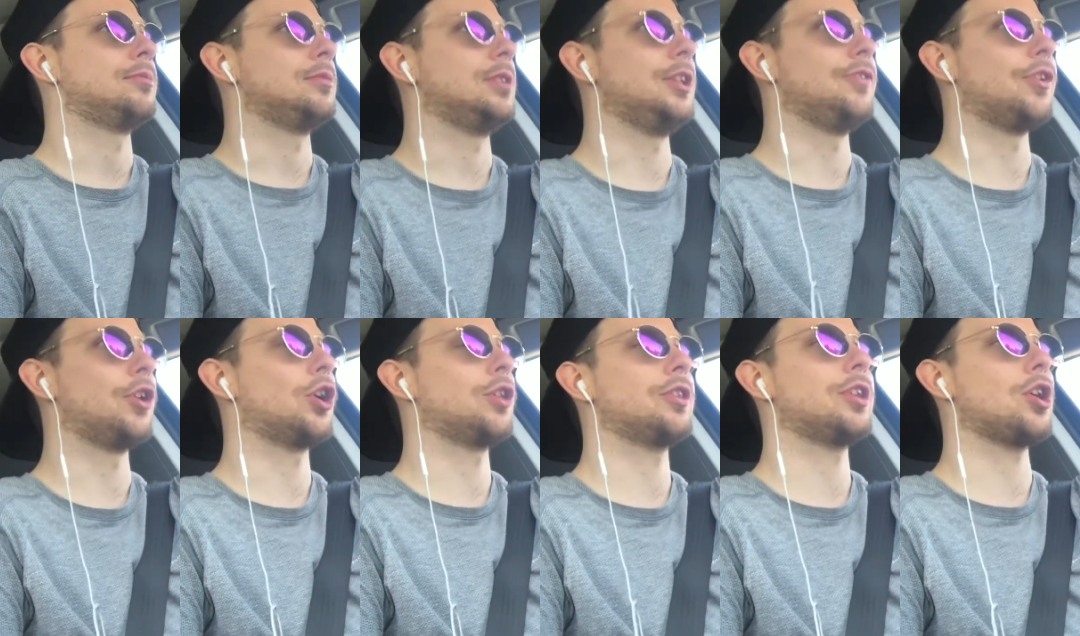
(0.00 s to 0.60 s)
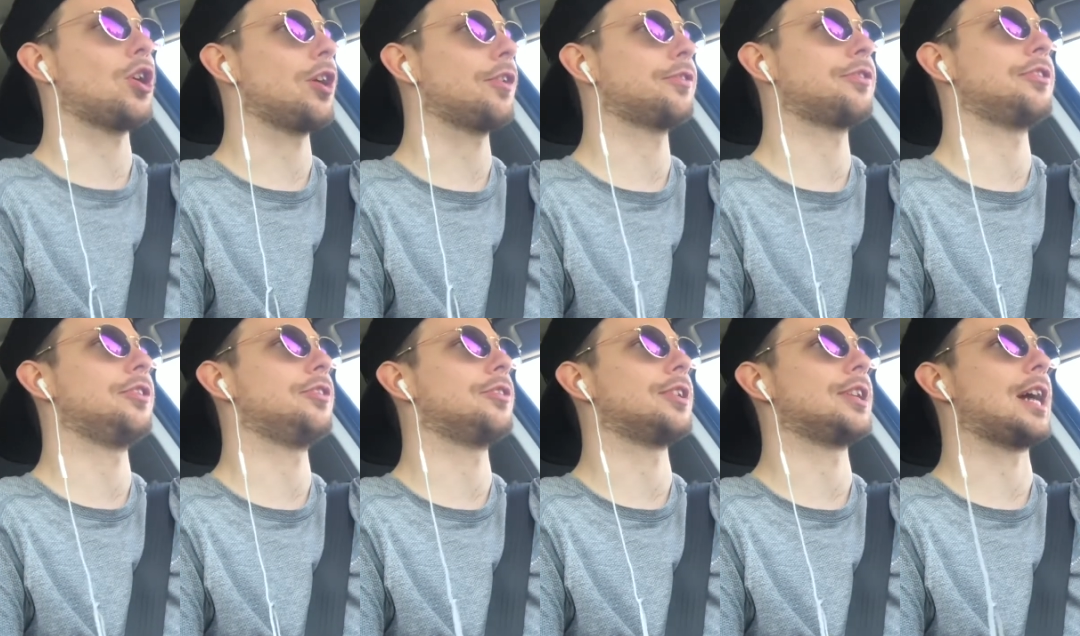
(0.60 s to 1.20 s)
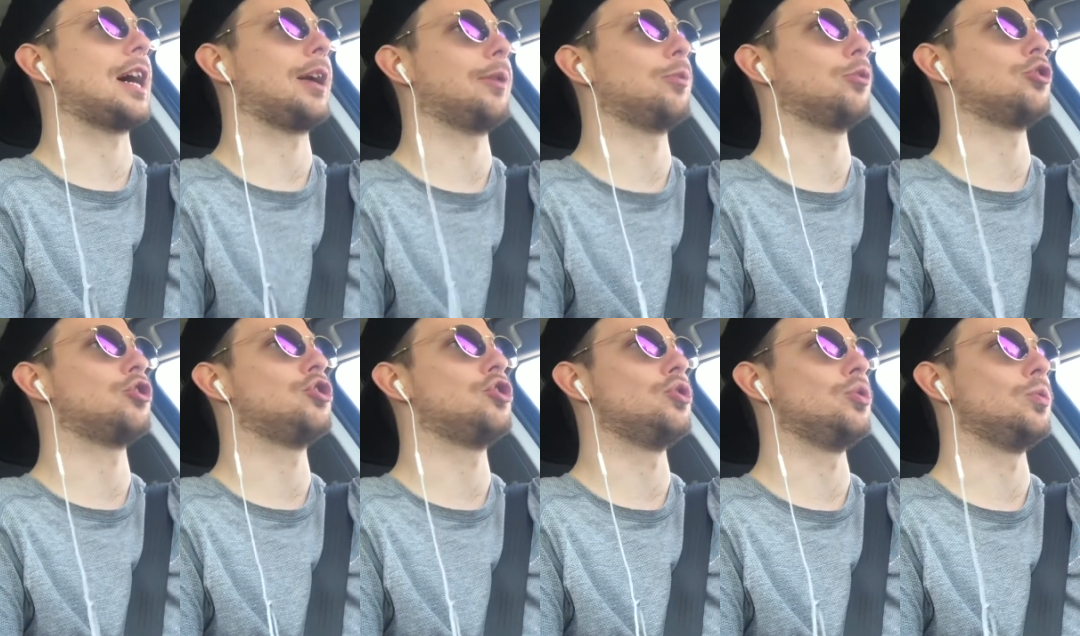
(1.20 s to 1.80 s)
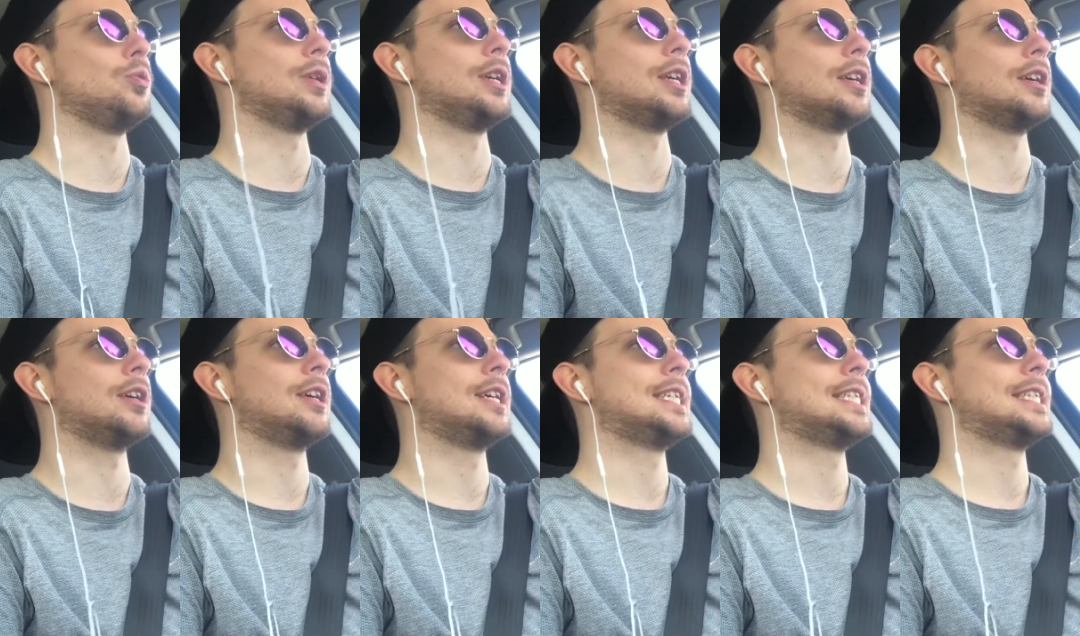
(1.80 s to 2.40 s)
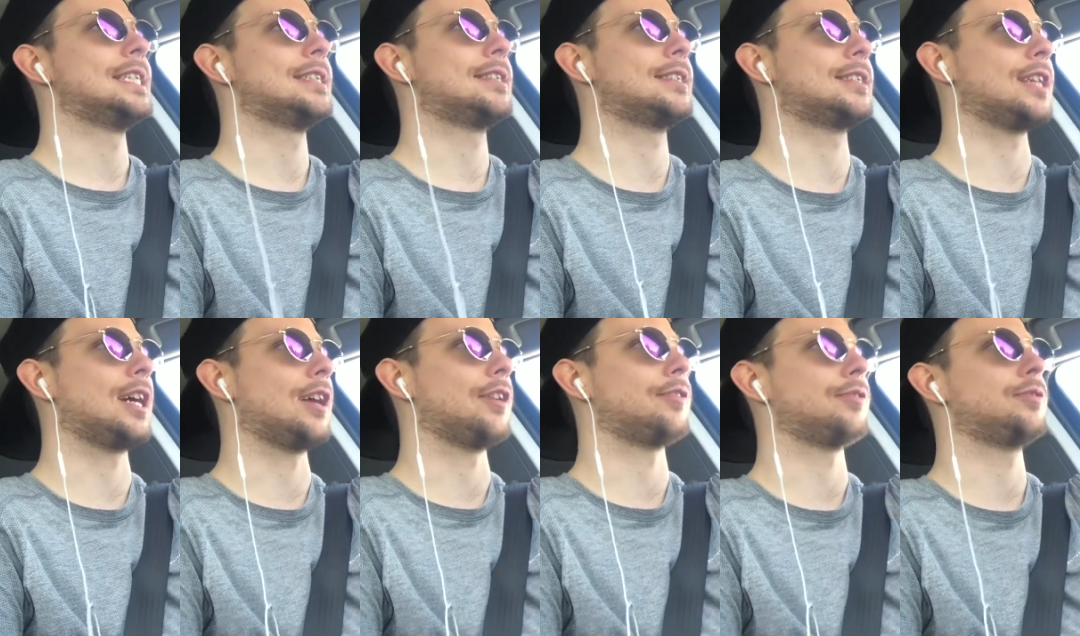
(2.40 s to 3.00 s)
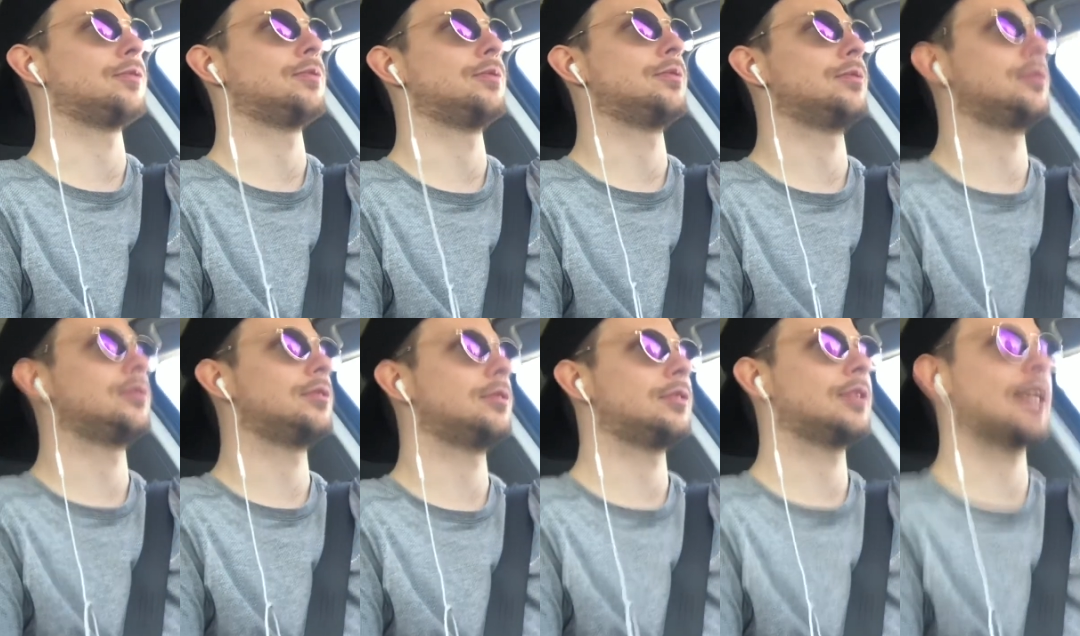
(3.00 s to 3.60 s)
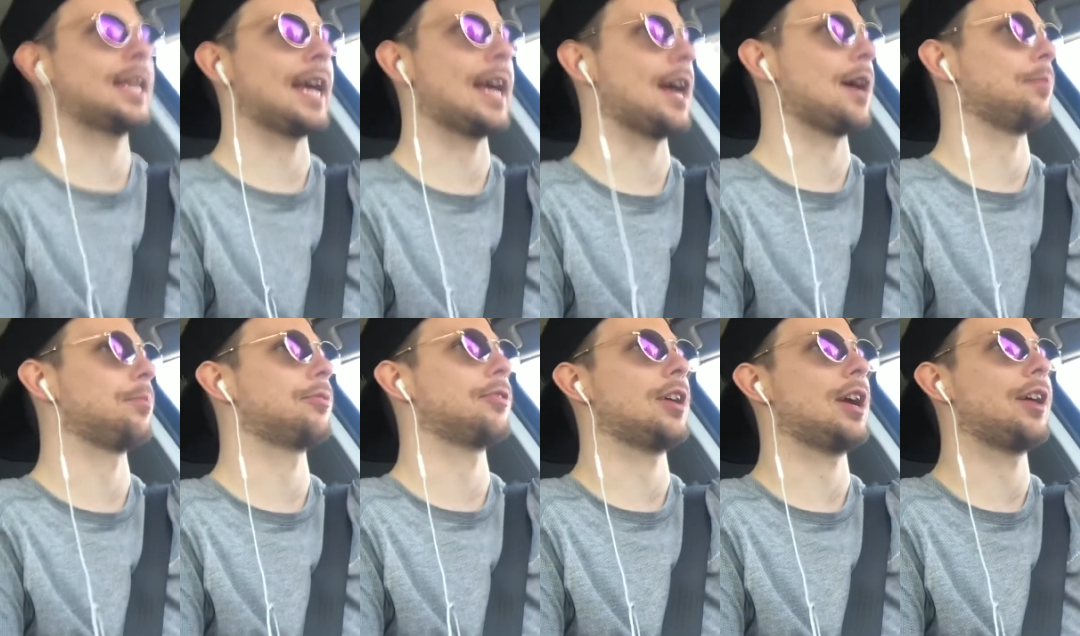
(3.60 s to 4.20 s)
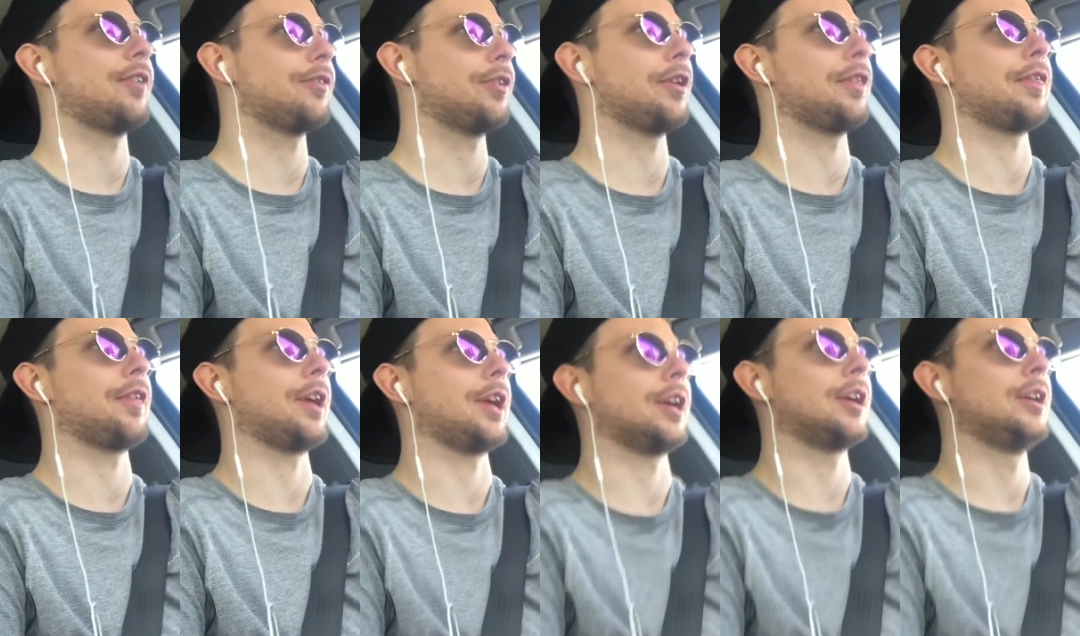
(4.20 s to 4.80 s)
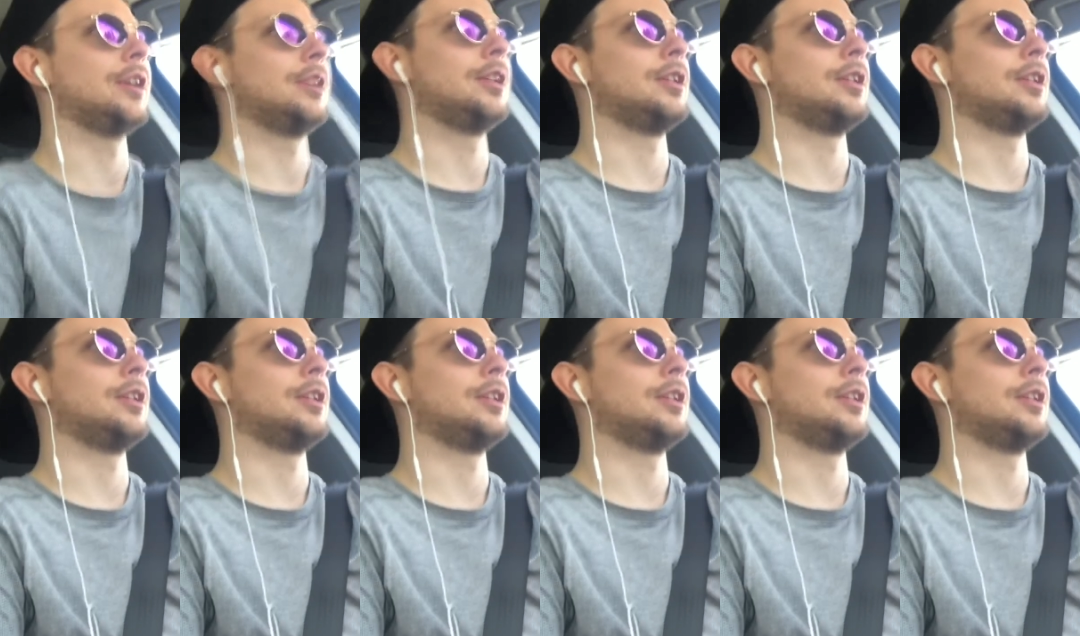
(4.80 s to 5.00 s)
Even on the off season, I was doing stuff, camps, everything.